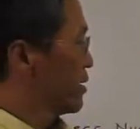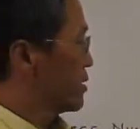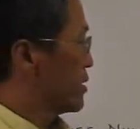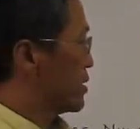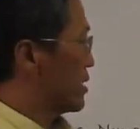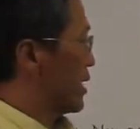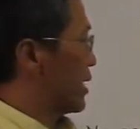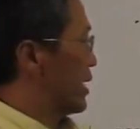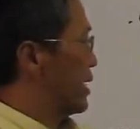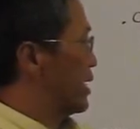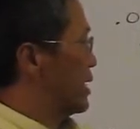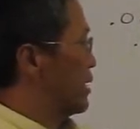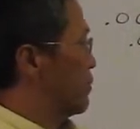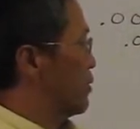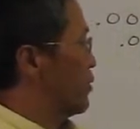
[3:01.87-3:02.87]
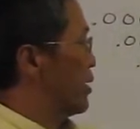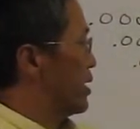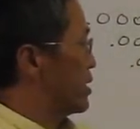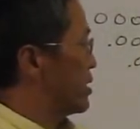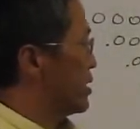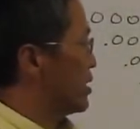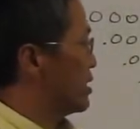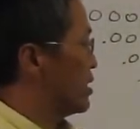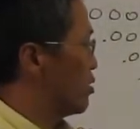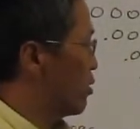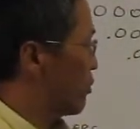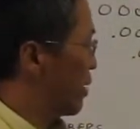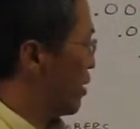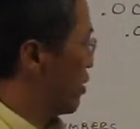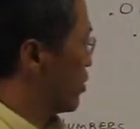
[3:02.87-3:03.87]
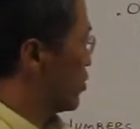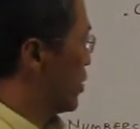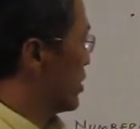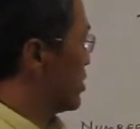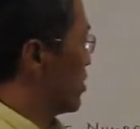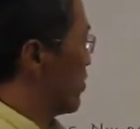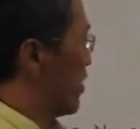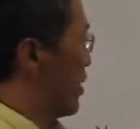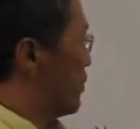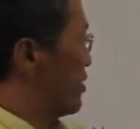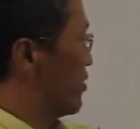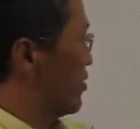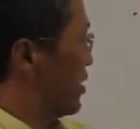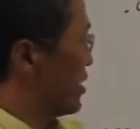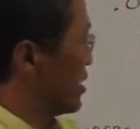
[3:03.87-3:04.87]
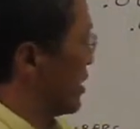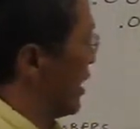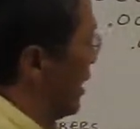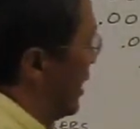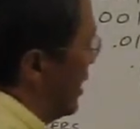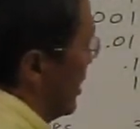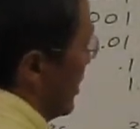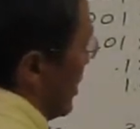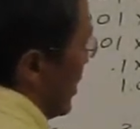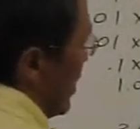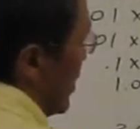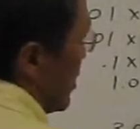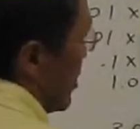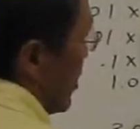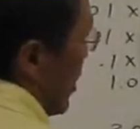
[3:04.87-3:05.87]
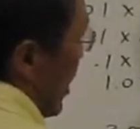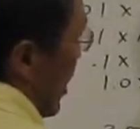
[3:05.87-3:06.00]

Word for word: just like any number raised to the 0 power is 1. So if I move this guy to the